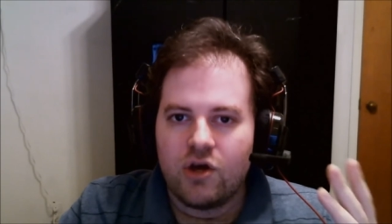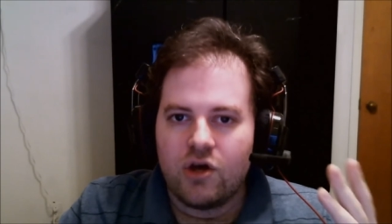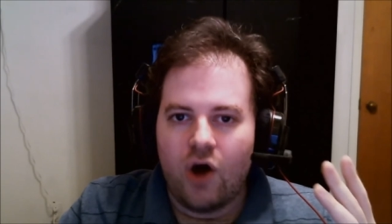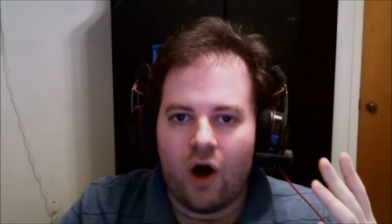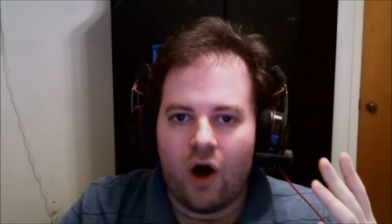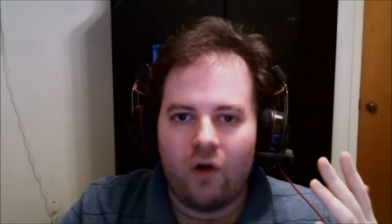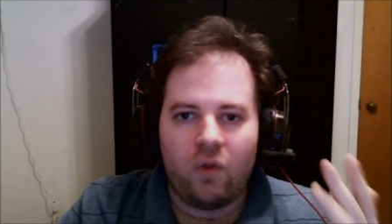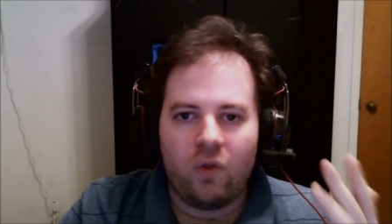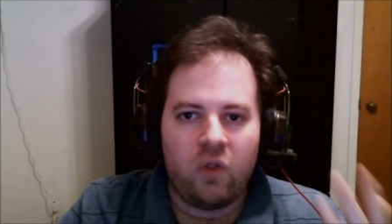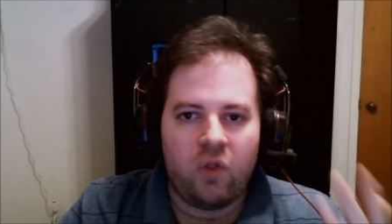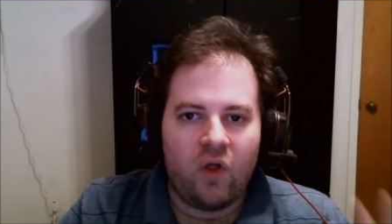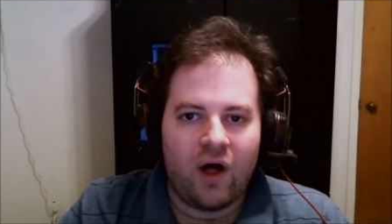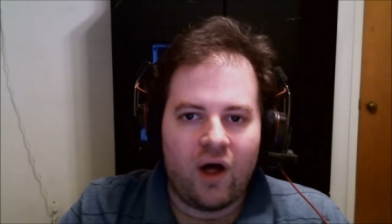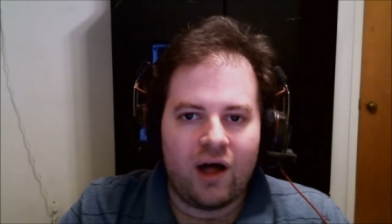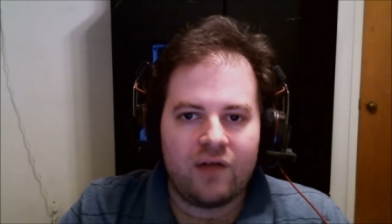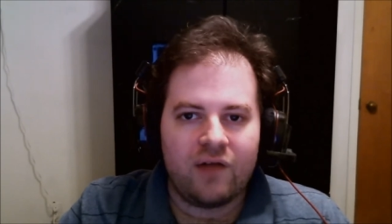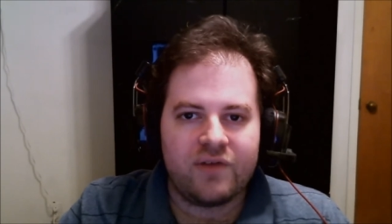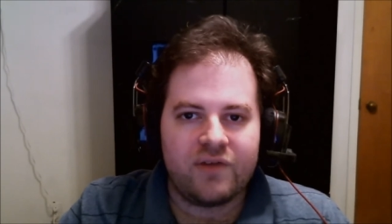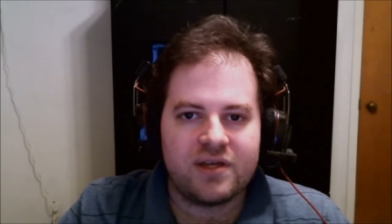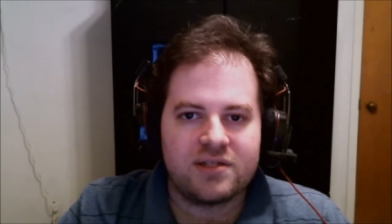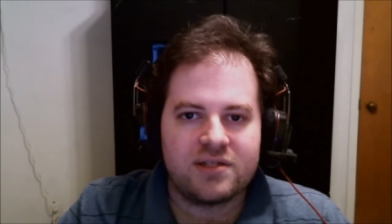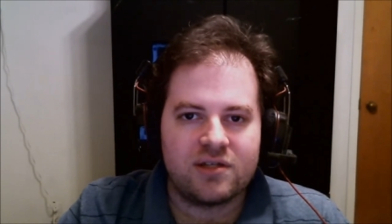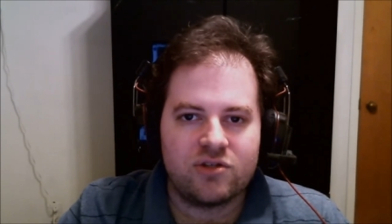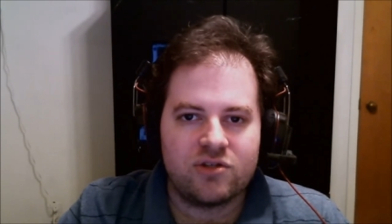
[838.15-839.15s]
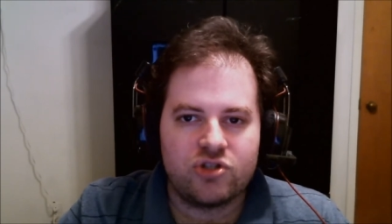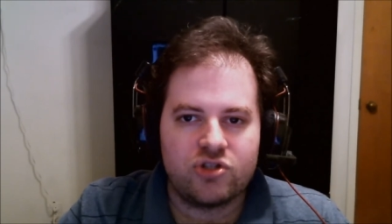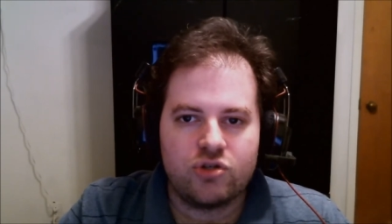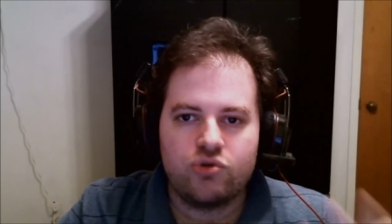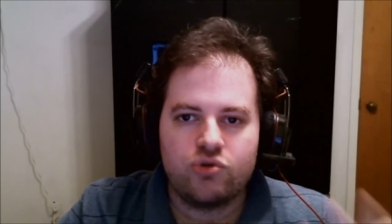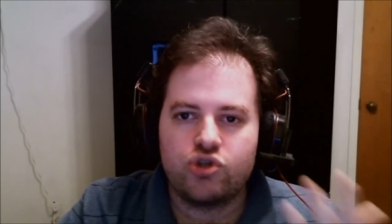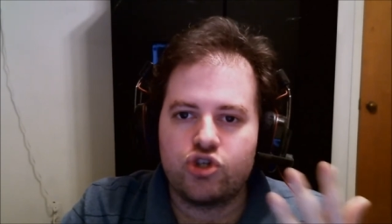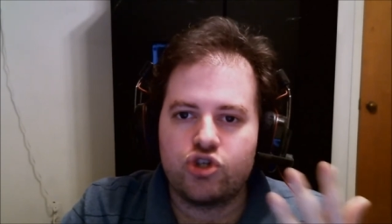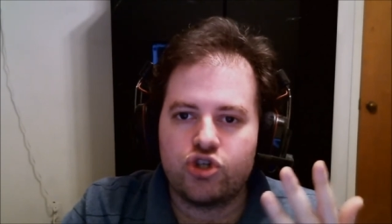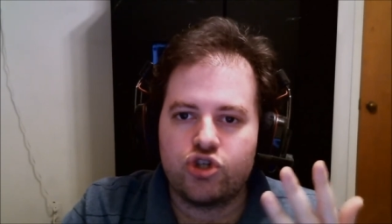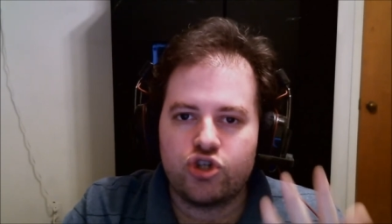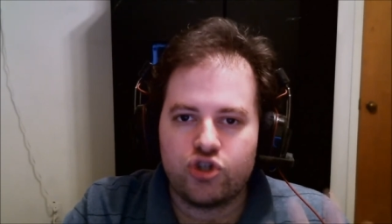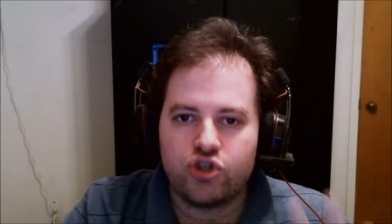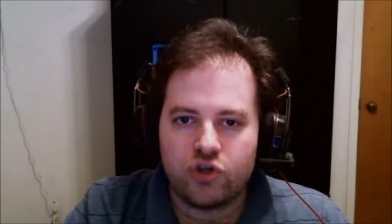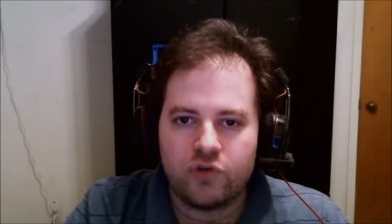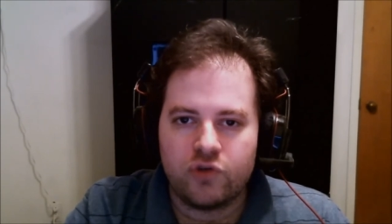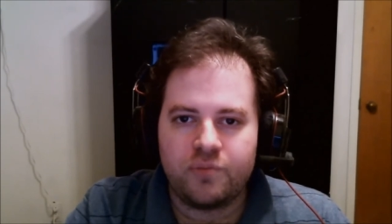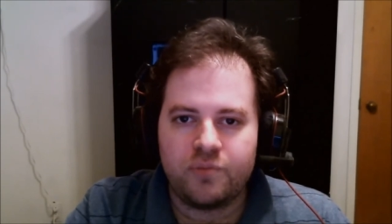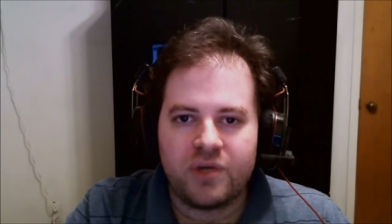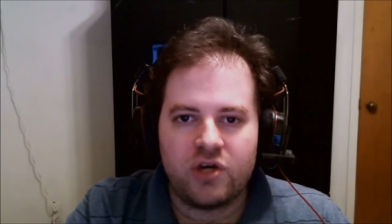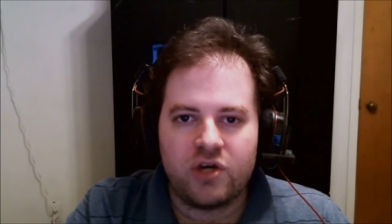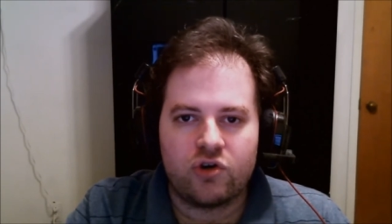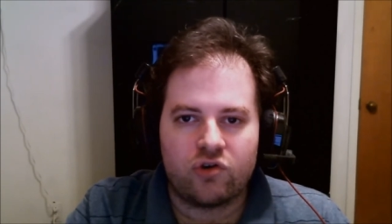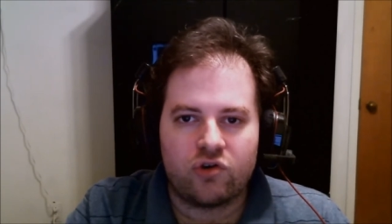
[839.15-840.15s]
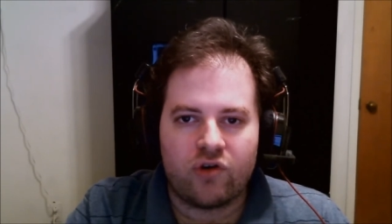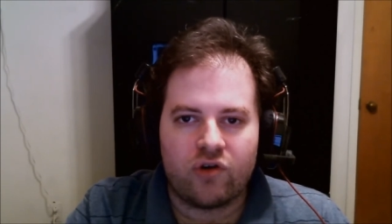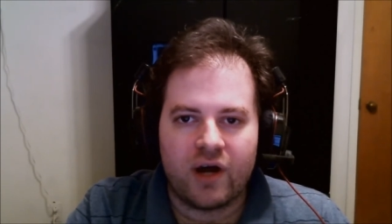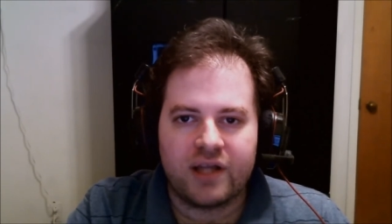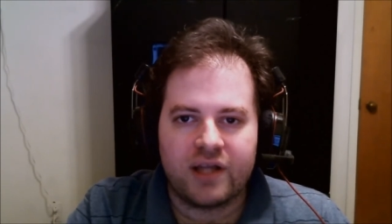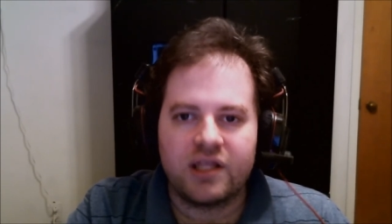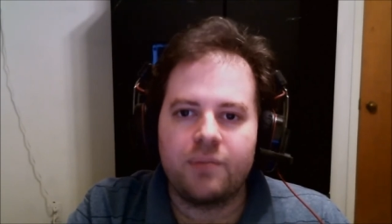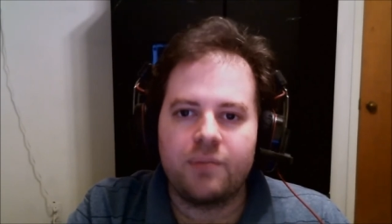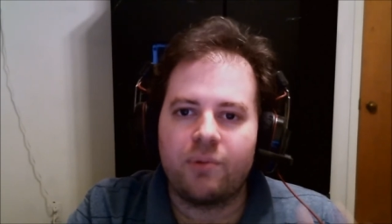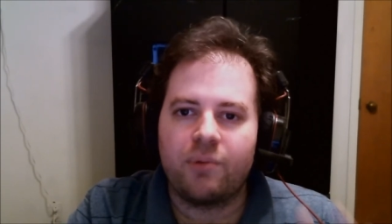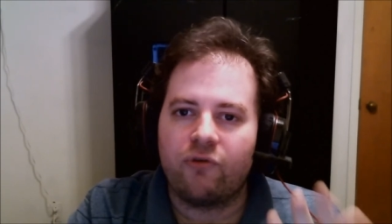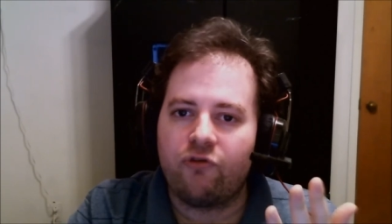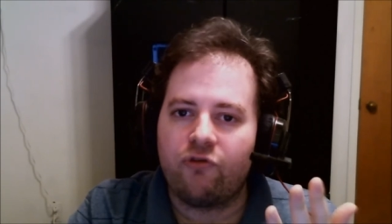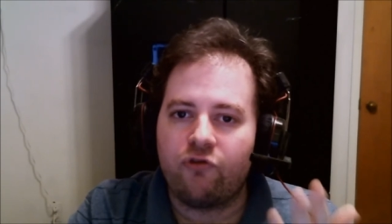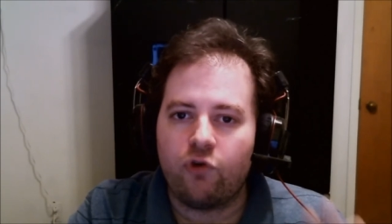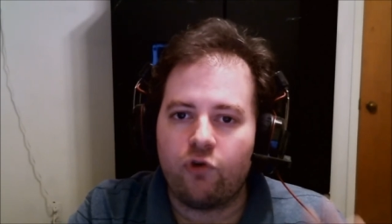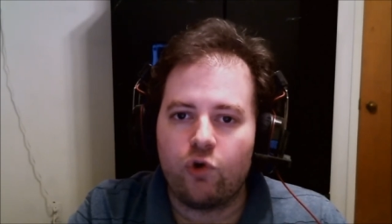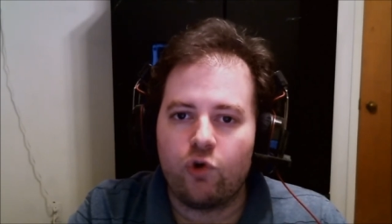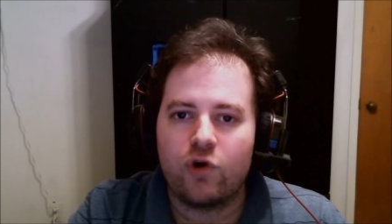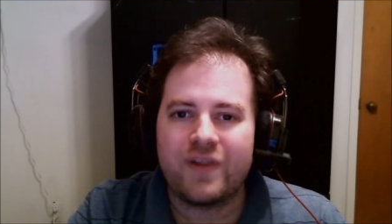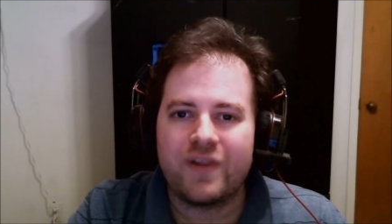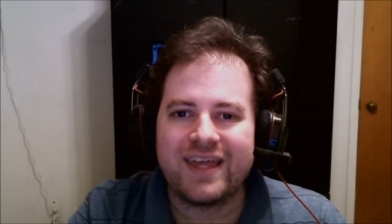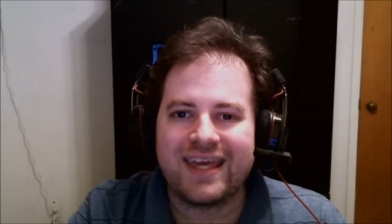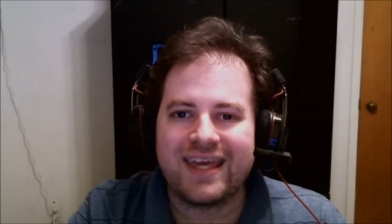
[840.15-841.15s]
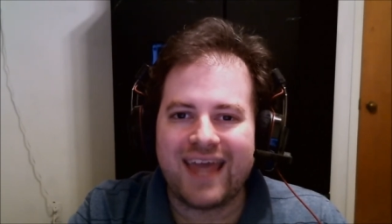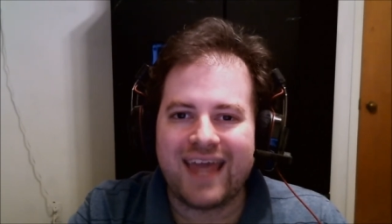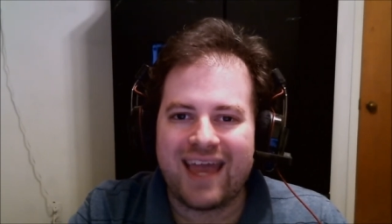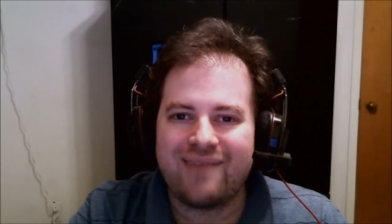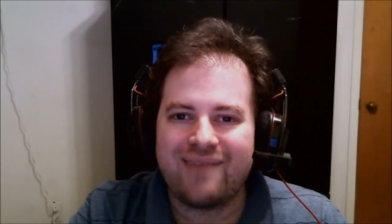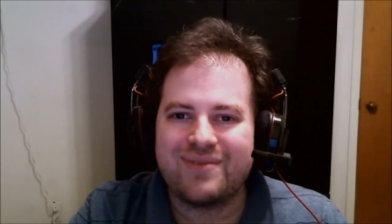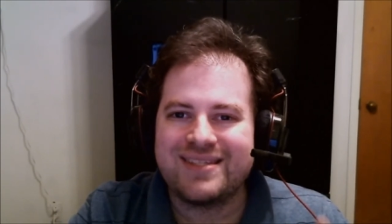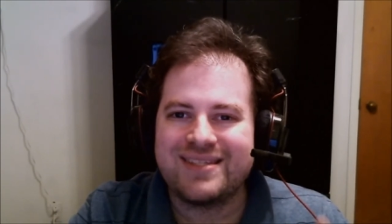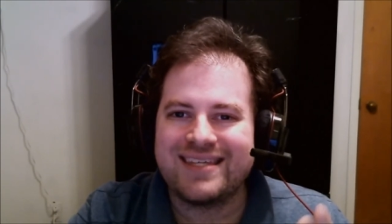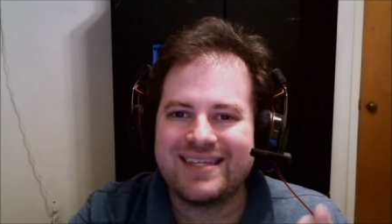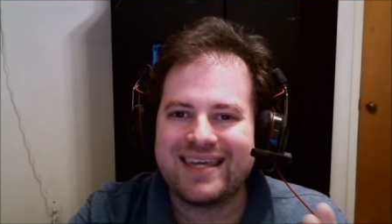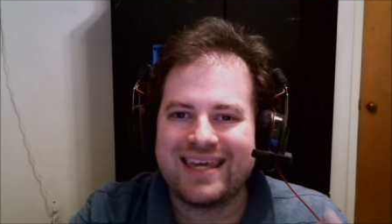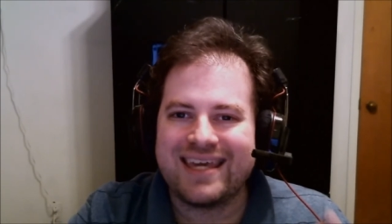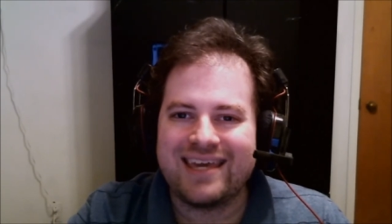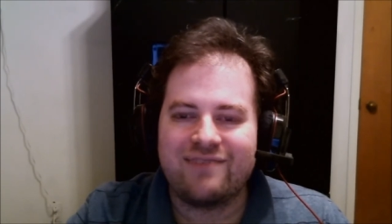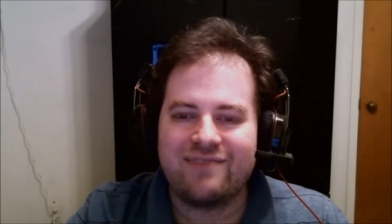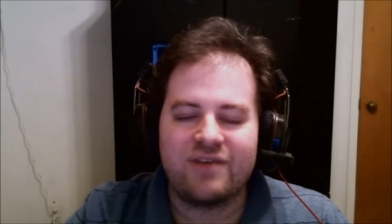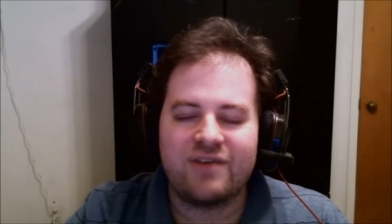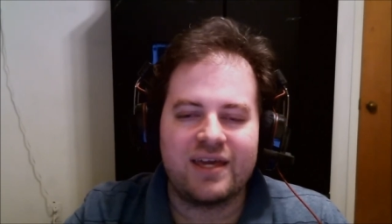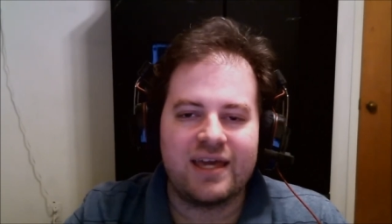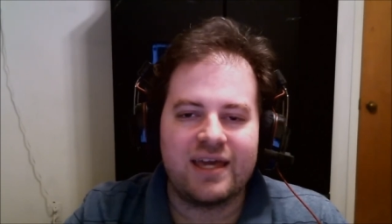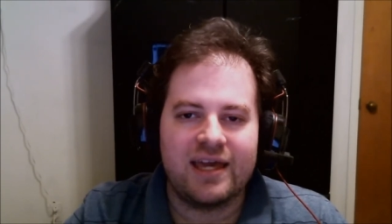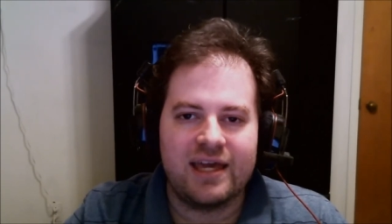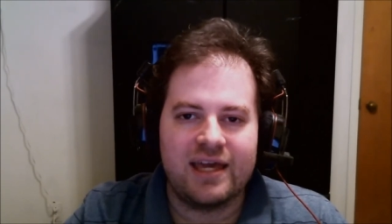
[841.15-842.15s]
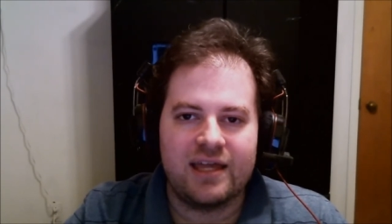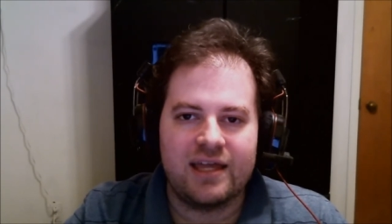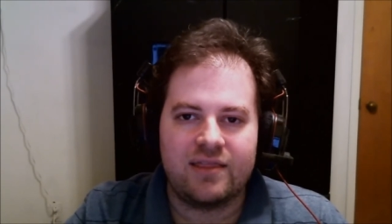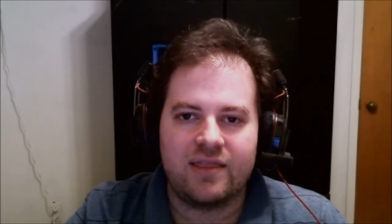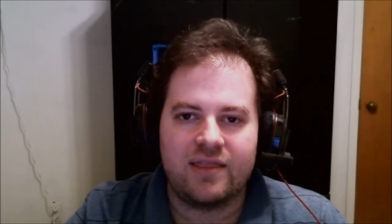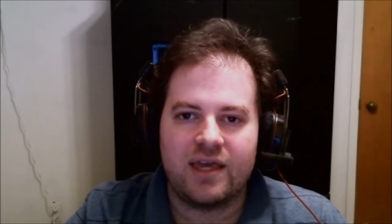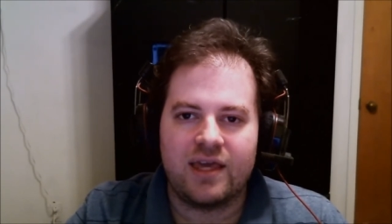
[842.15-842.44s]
a lot of these issues should be corrected before the game is even in the